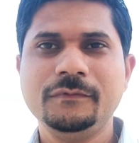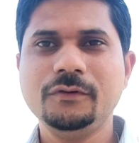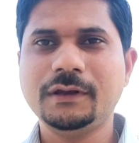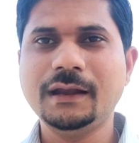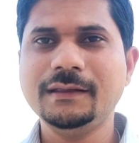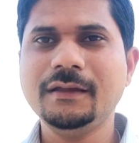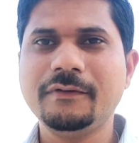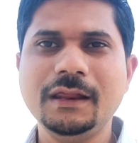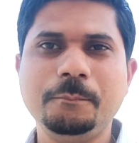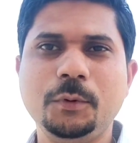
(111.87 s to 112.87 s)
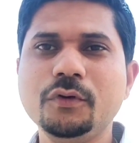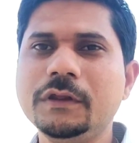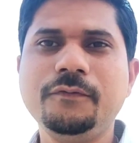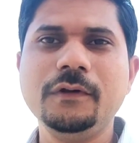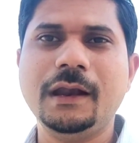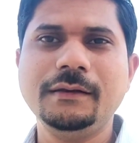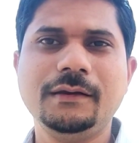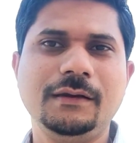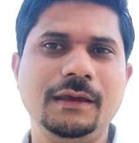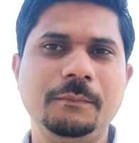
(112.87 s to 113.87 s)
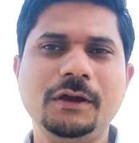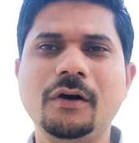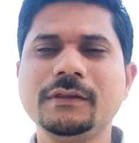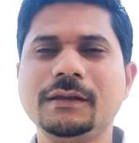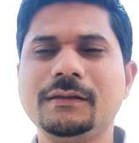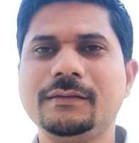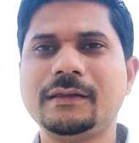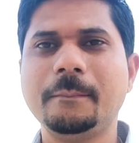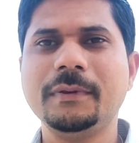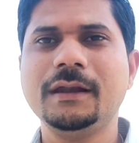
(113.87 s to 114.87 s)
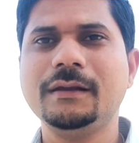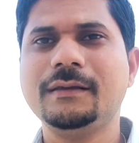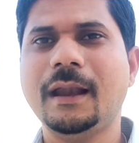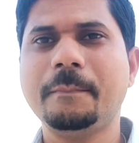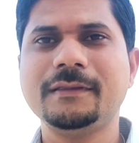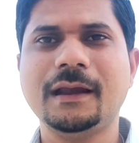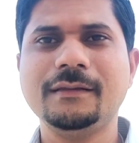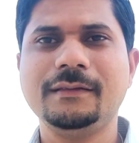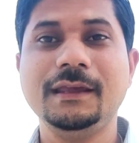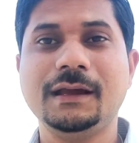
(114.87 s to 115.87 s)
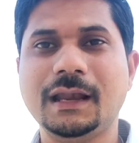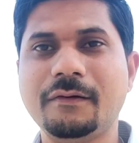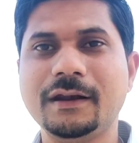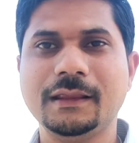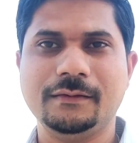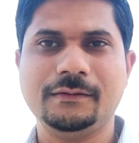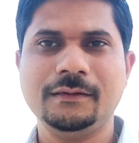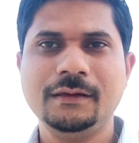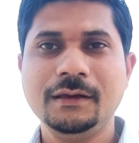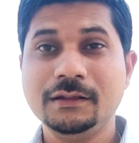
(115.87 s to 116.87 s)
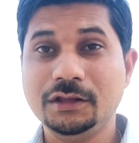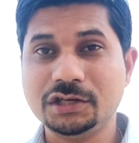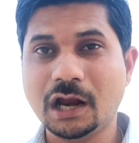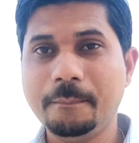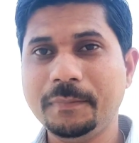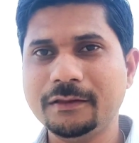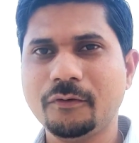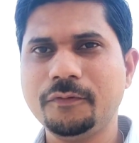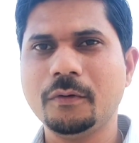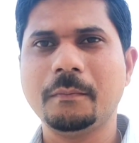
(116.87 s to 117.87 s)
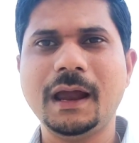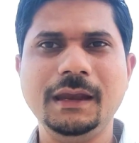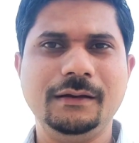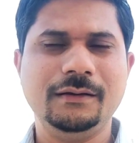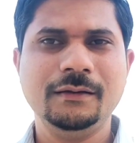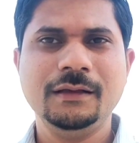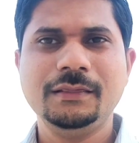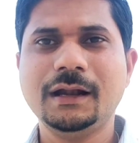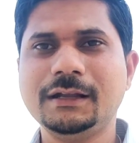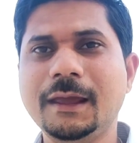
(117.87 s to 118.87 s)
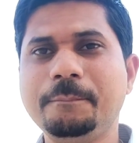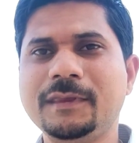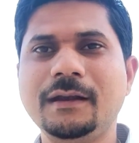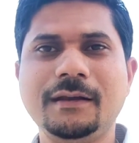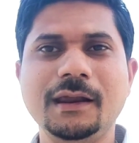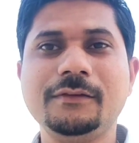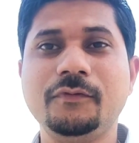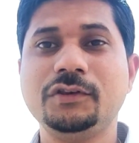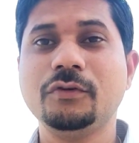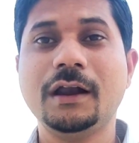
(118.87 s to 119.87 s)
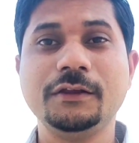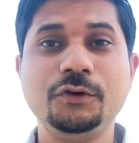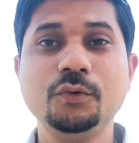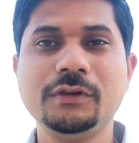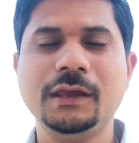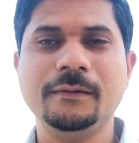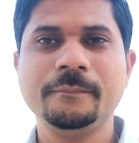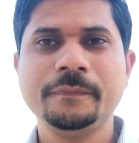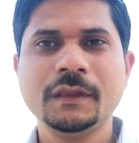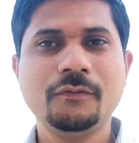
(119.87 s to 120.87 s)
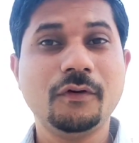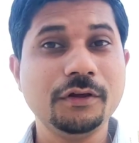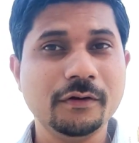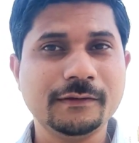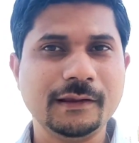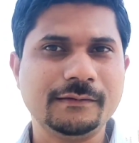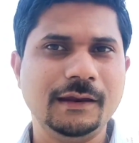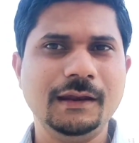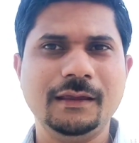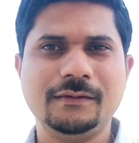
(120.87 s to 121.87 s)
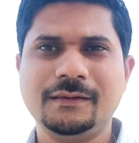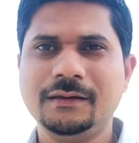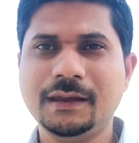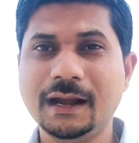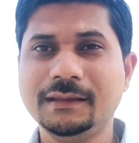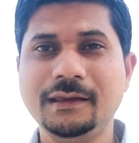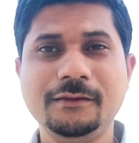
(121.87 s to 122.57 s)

So that is a very beautiful entity, because it somewhere it represents the cleverness, the sharpness of your mind, the tips and tricks which you are using for your sustenance. That thing